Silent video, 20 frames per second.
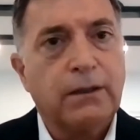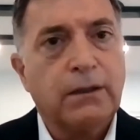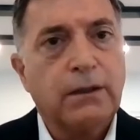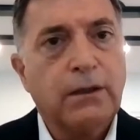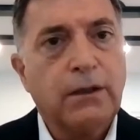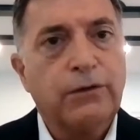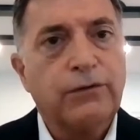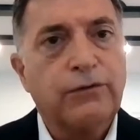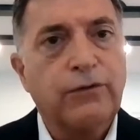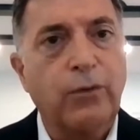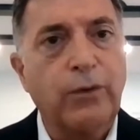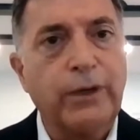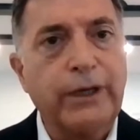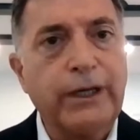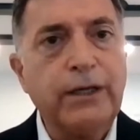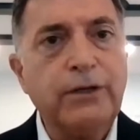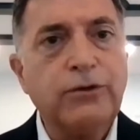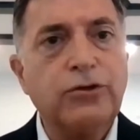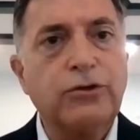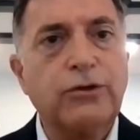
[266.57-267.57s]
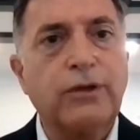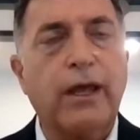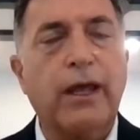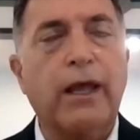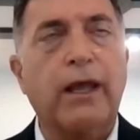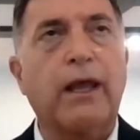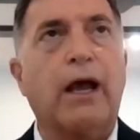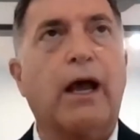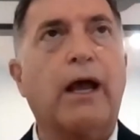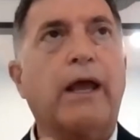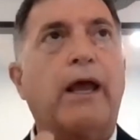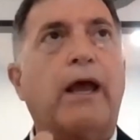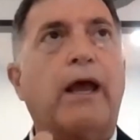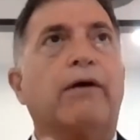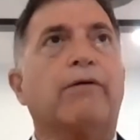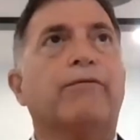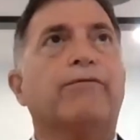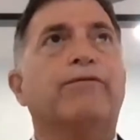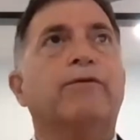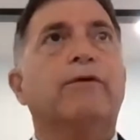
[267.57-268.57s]
So each day I
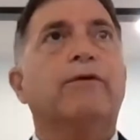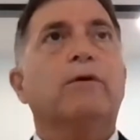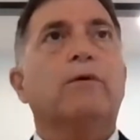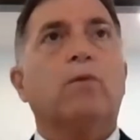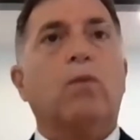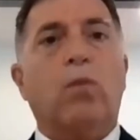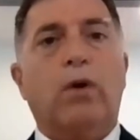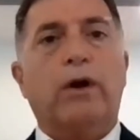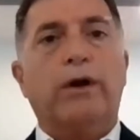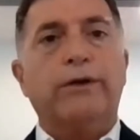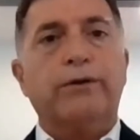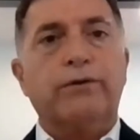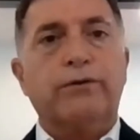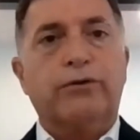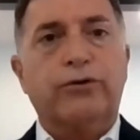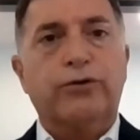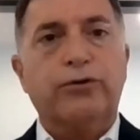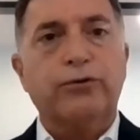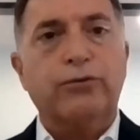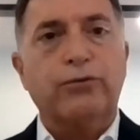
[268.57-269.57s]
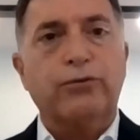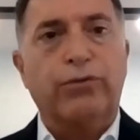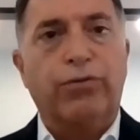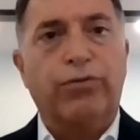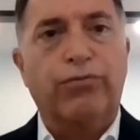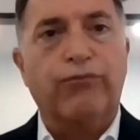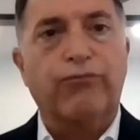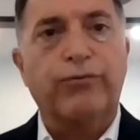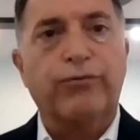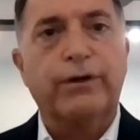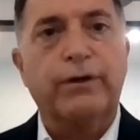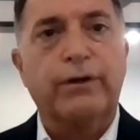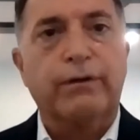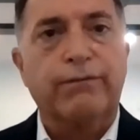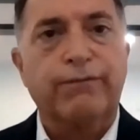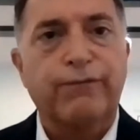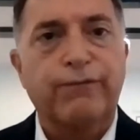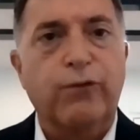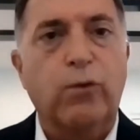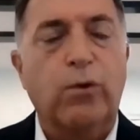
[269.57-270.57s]
have 1, 2, 3,
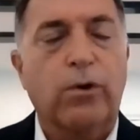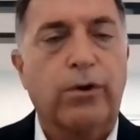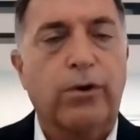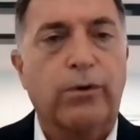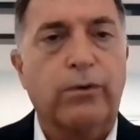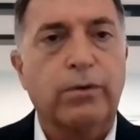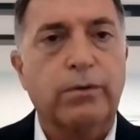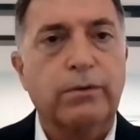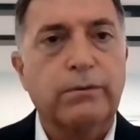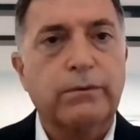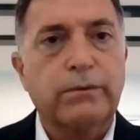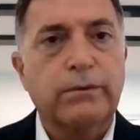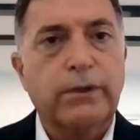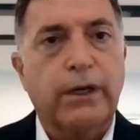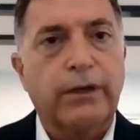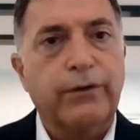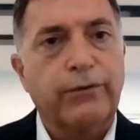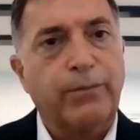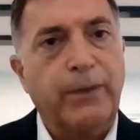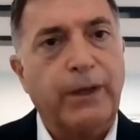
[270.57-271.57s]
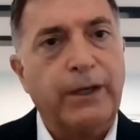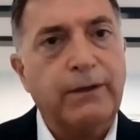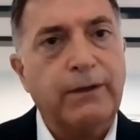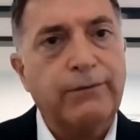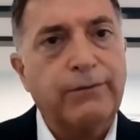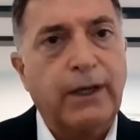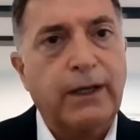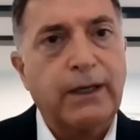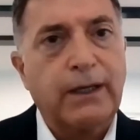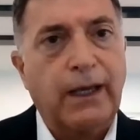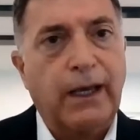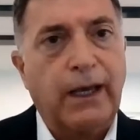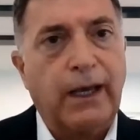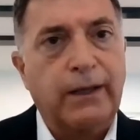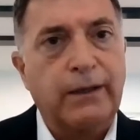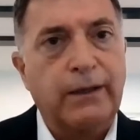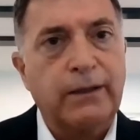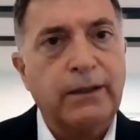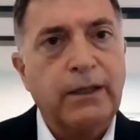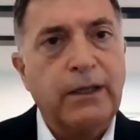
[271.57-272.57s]
4, as many as I
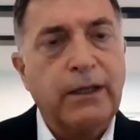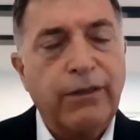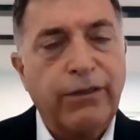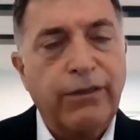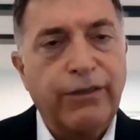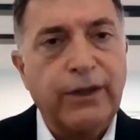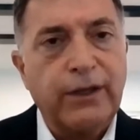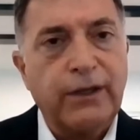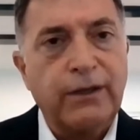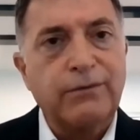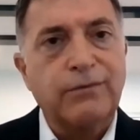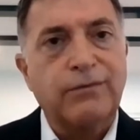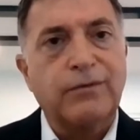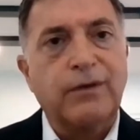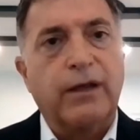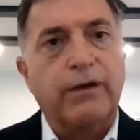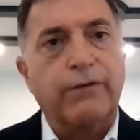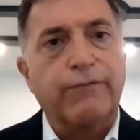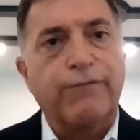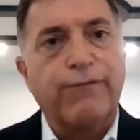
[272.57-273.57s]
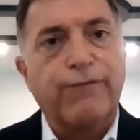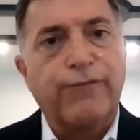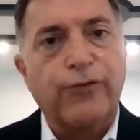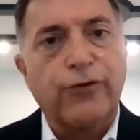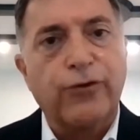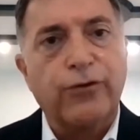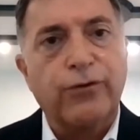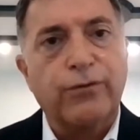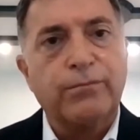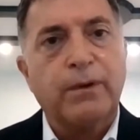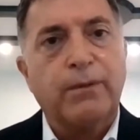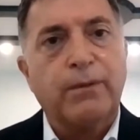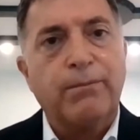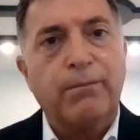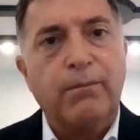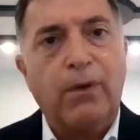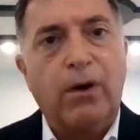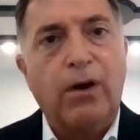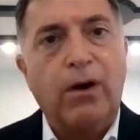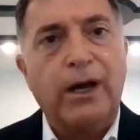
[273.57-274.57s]
can, things that affirm
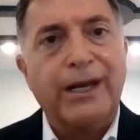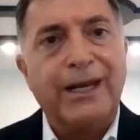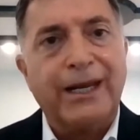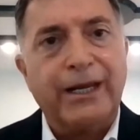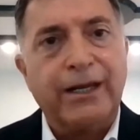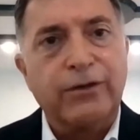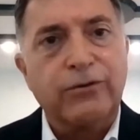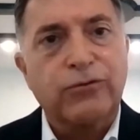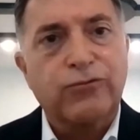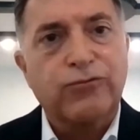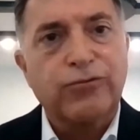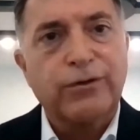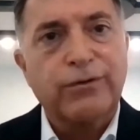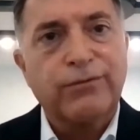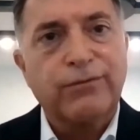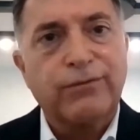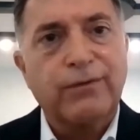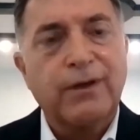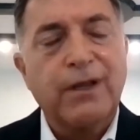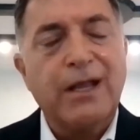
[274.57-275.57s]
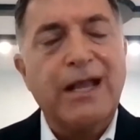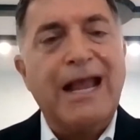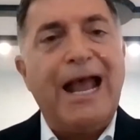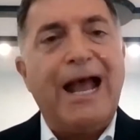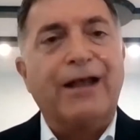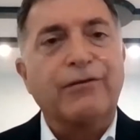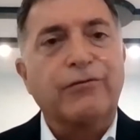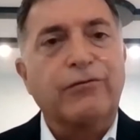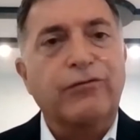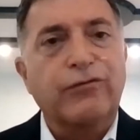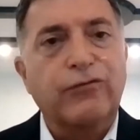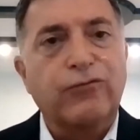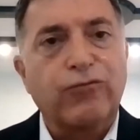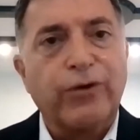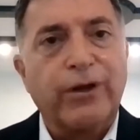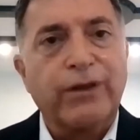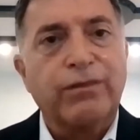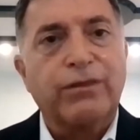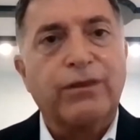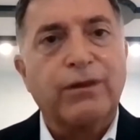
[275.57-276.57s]
my interests and
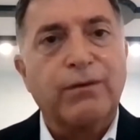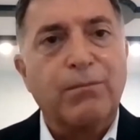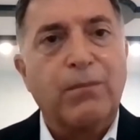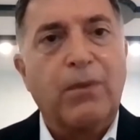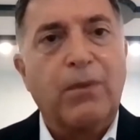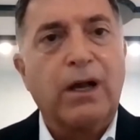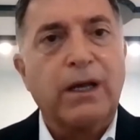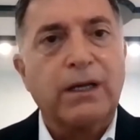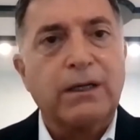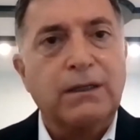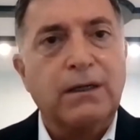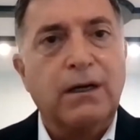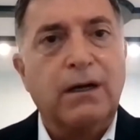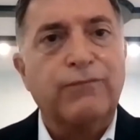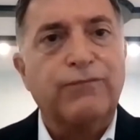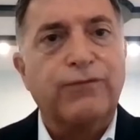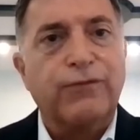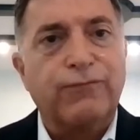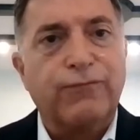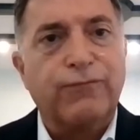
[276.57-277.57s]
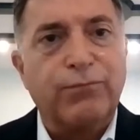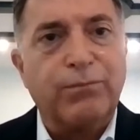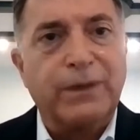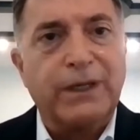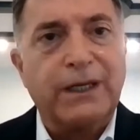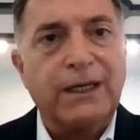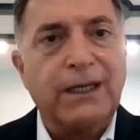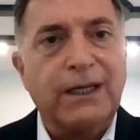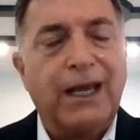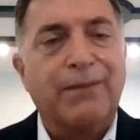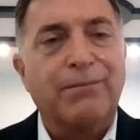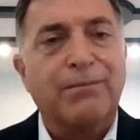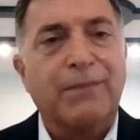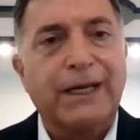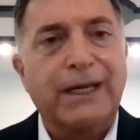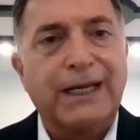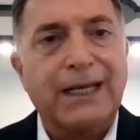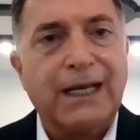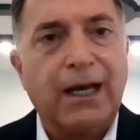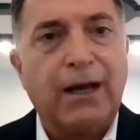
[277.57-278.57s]
strengthen my love of me and my
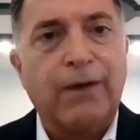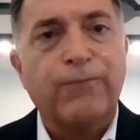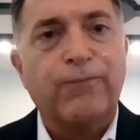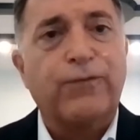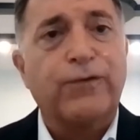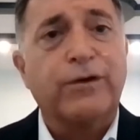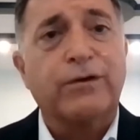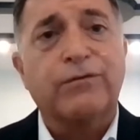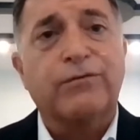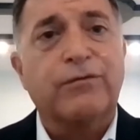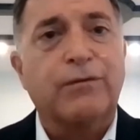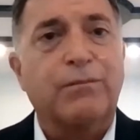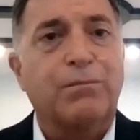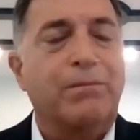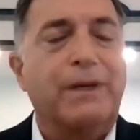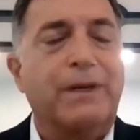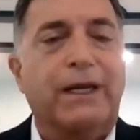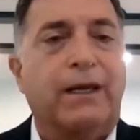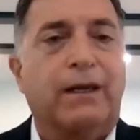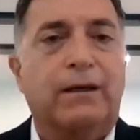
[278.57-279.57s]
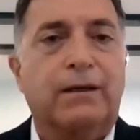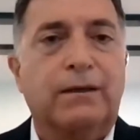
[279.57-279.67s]
confidence in me.